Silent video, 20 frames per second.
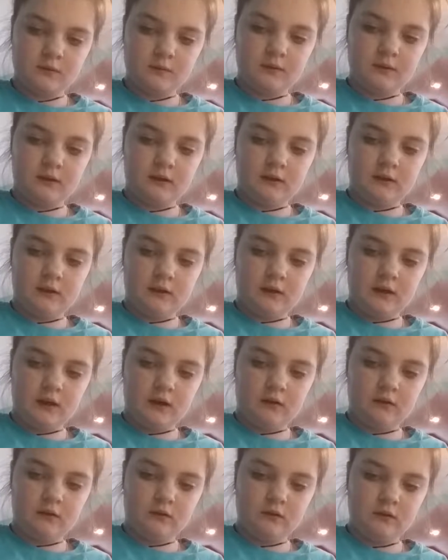Come on, get
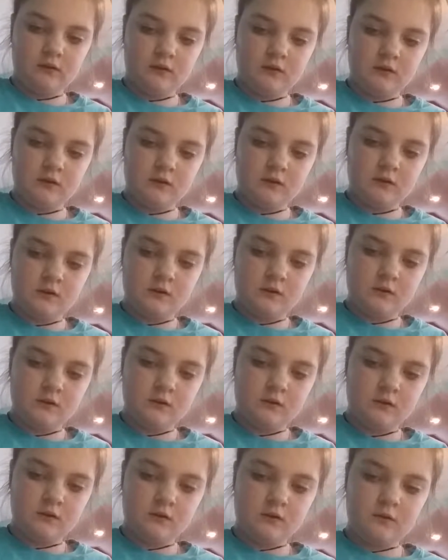out.
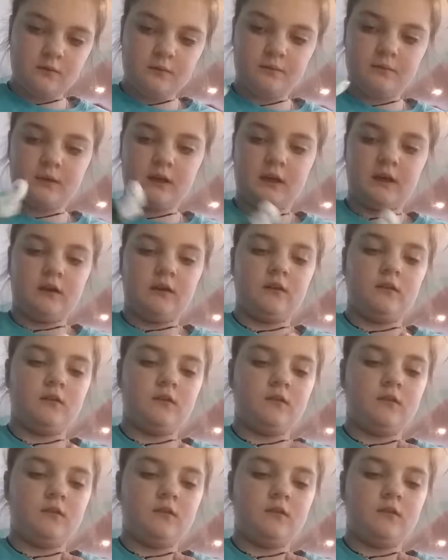Okay.